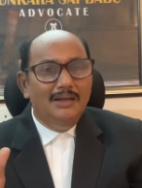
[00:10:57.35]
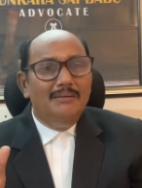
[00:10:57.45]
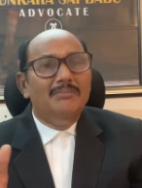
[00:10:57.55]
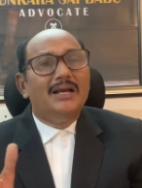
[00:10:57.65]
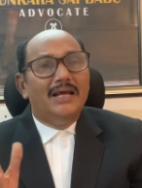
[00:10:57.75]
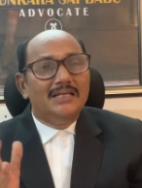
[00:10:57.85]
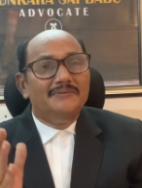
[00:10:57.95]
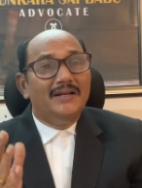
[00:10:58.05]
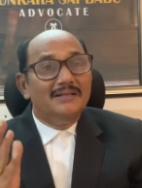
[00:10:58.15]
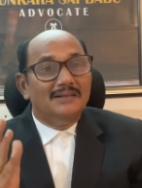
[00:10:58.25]
but as
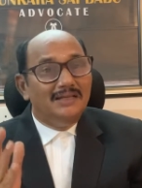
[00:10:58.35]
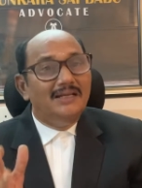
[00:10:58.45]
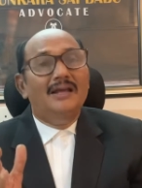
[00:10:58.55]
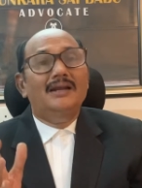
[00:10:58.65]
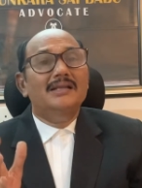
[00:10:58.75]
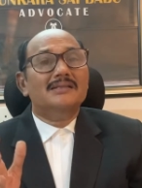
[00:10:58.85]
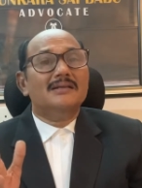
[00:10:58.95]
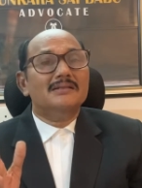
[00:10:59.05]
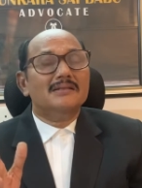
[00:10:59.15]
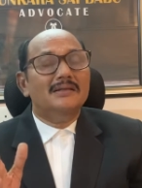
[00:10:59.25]
far as legality is
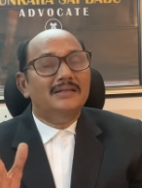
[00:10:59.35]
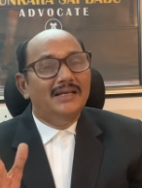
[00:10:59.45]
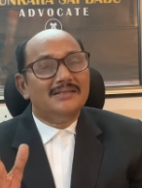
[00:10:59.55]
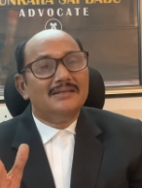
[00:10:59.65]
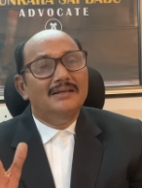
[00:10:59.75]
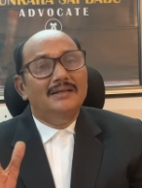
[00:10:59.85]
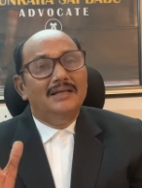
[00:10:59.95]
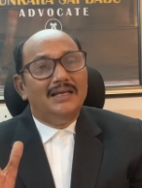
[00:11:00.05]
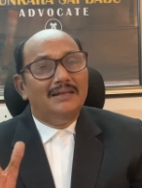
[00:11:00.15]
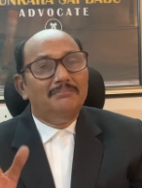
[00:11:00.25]
concerned yes
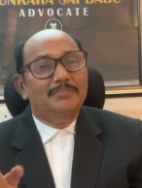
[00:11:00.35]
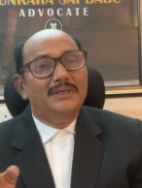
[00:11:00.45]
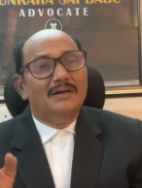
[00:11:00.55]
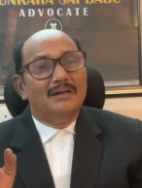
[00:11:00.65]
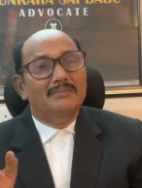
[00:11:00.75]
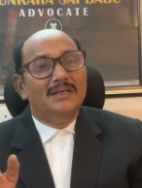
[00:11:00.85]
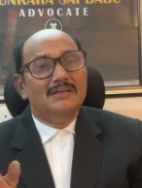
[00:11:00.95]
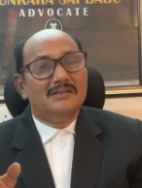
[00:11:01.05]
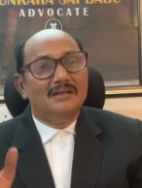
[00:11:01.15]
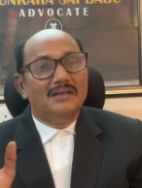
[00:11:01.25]
an MP or a minister